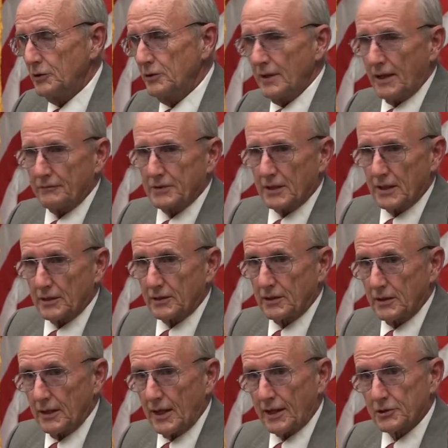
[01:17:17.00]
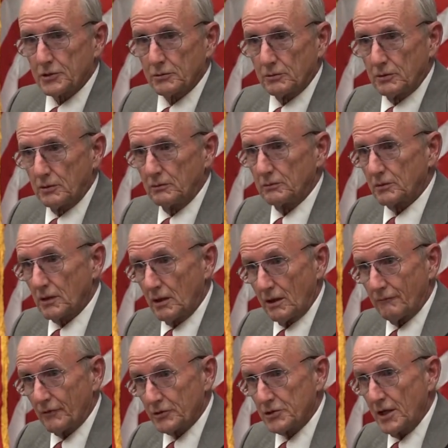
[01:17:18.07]
You'd have to get the actual
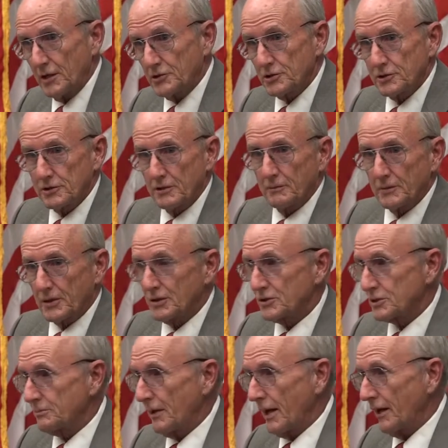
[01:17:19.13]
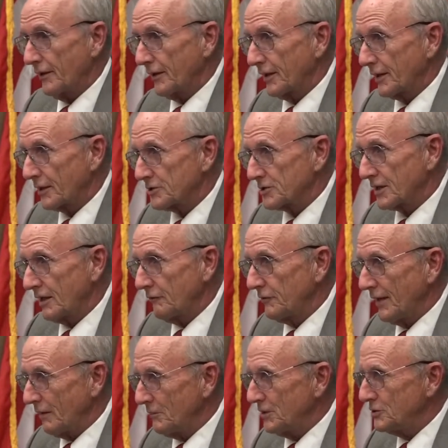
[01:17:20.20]
conversation of them conspiring against the
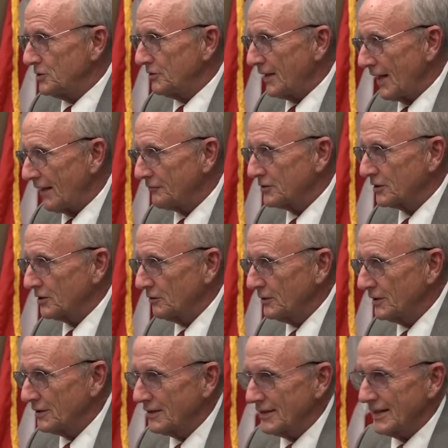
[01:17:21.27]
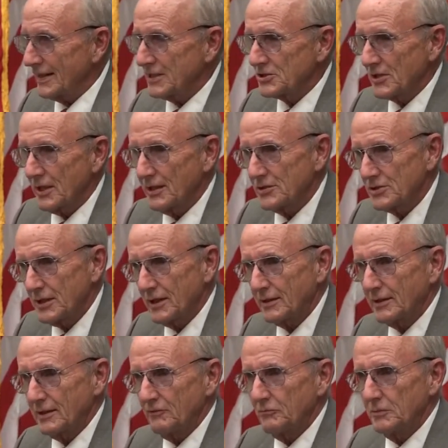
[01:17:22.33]
government. That means you'd have to go into the NSA and
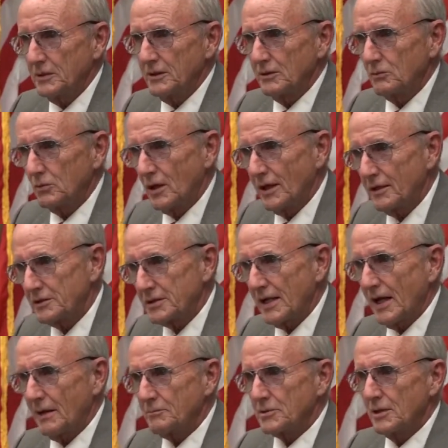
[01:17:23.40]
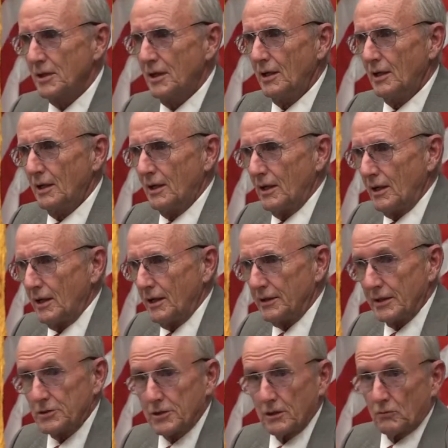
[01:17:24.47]
say, give me the wiretaps.
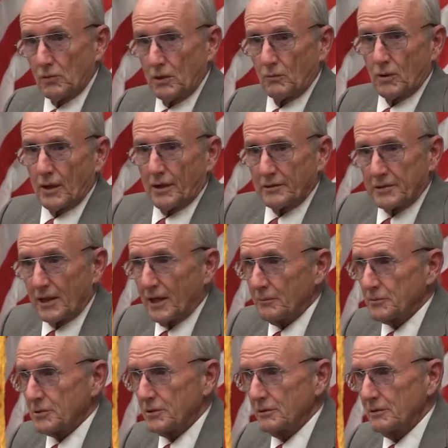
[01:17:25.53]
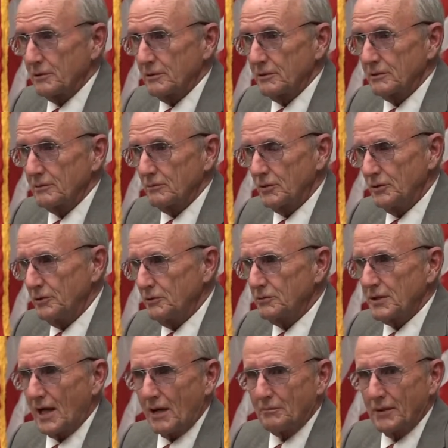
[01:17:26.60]
And they'd say, what wiretaps? Well, you
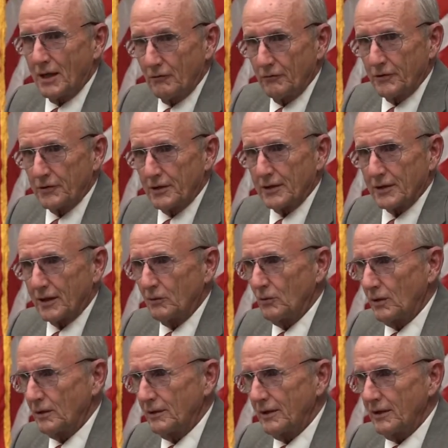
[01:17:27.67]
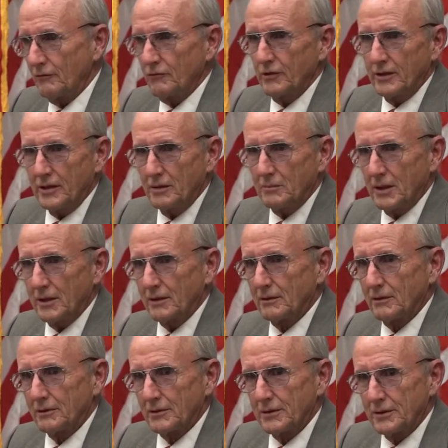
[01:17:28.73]
tap everything. I want every
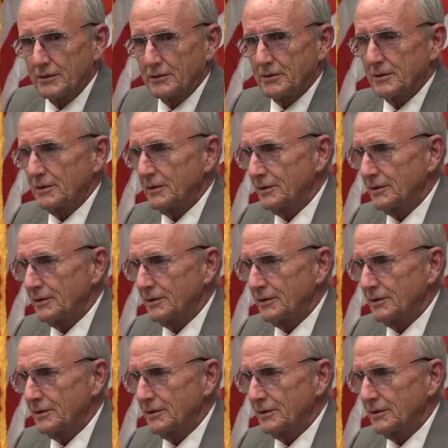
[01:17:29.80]
email that